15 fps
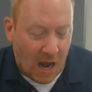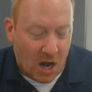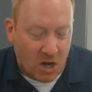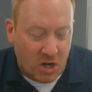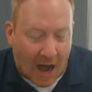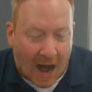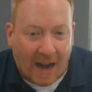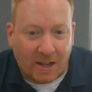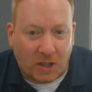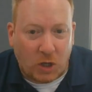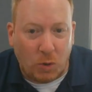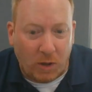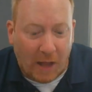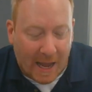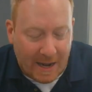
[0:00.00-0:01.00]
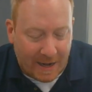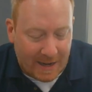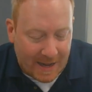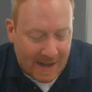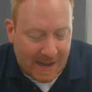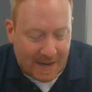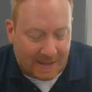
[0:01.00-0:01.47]
"not too late
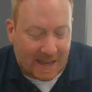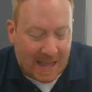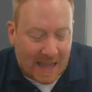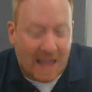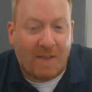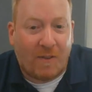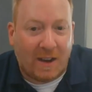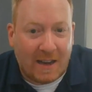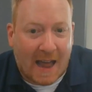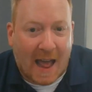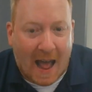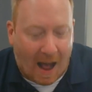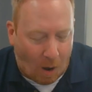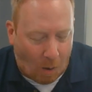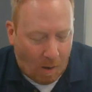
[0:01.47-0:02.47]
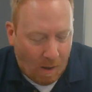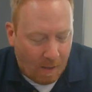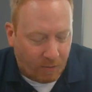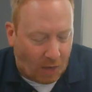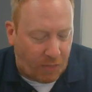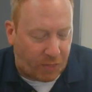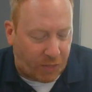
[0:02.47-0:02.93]
it is, even now,
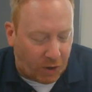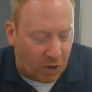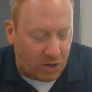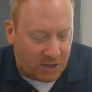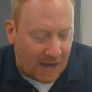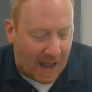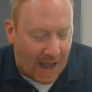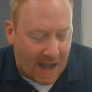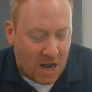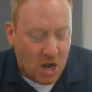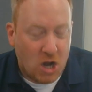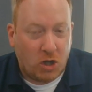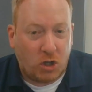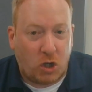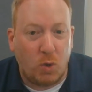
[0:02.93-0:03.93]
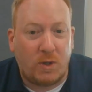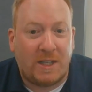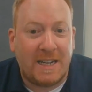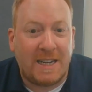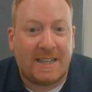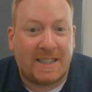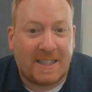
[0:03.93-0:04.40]
the third day, to
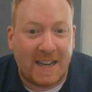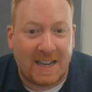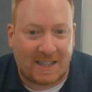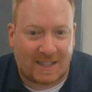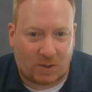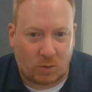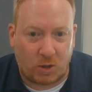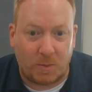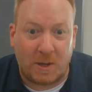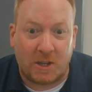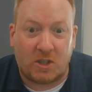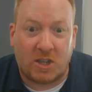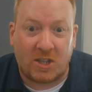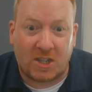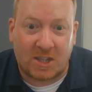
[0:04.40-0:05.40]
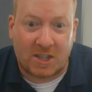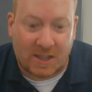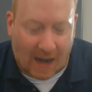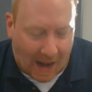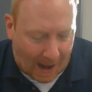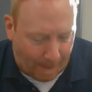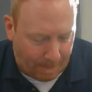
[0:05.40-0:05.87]
desist," which means to
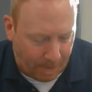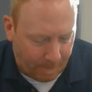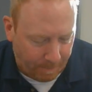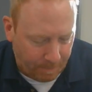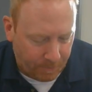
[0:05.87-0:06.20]
stop.